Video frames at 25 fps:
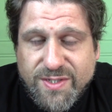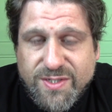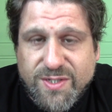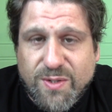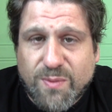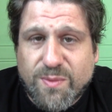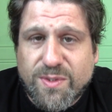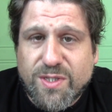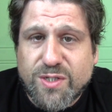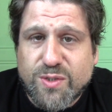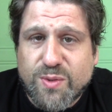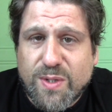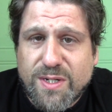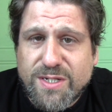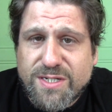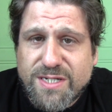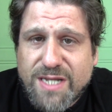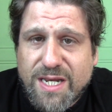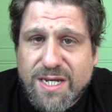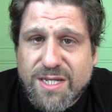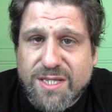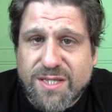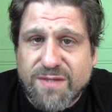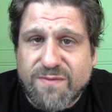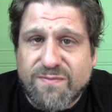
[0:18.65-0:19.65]
So on the
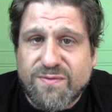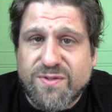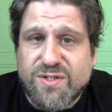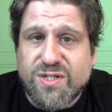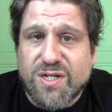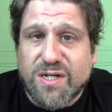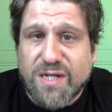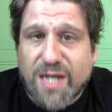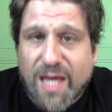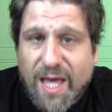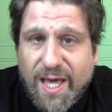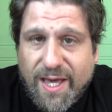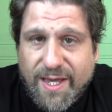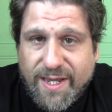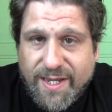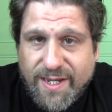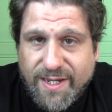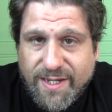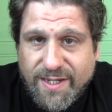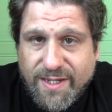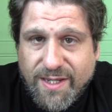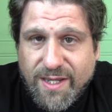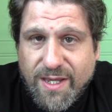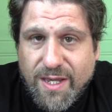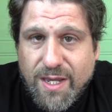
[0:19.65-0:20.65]
28th of July,
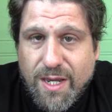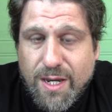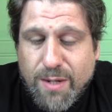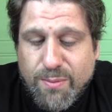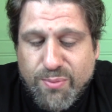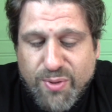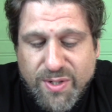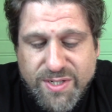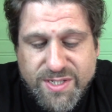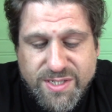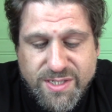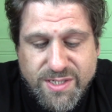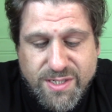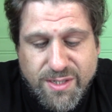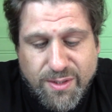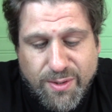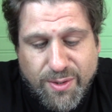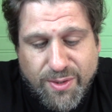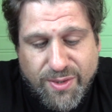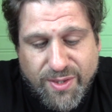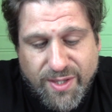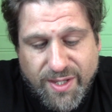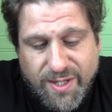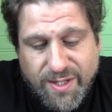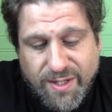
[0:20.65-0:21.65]
Pretty Little
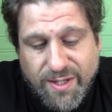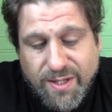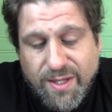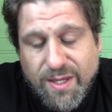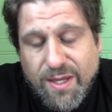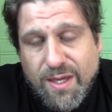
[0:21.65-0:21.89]
Thing